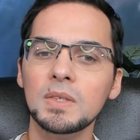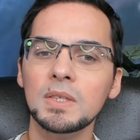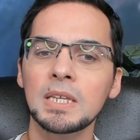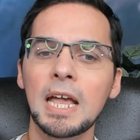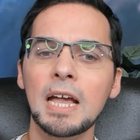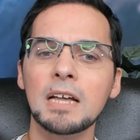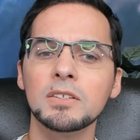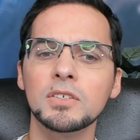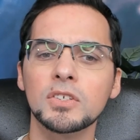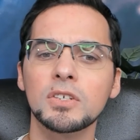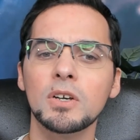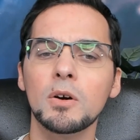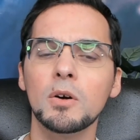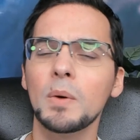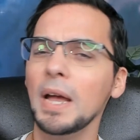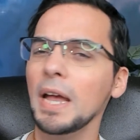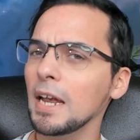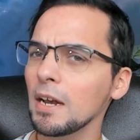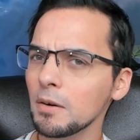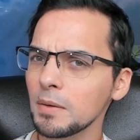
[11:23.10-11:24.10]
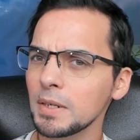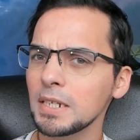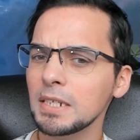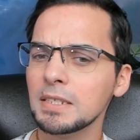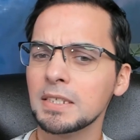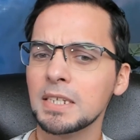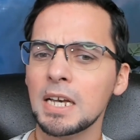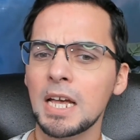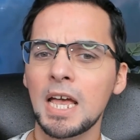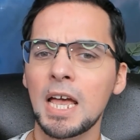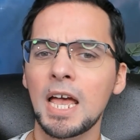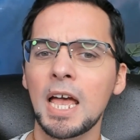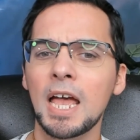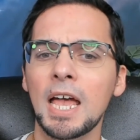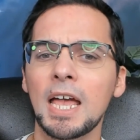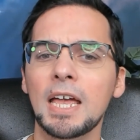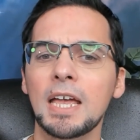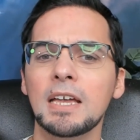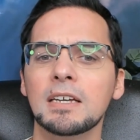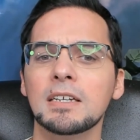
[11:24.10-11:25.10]
And so Aries
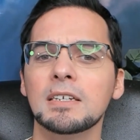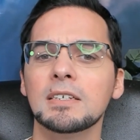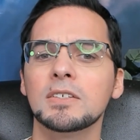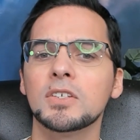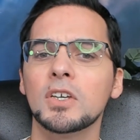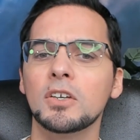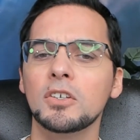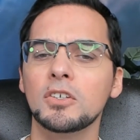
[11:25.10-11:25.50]
is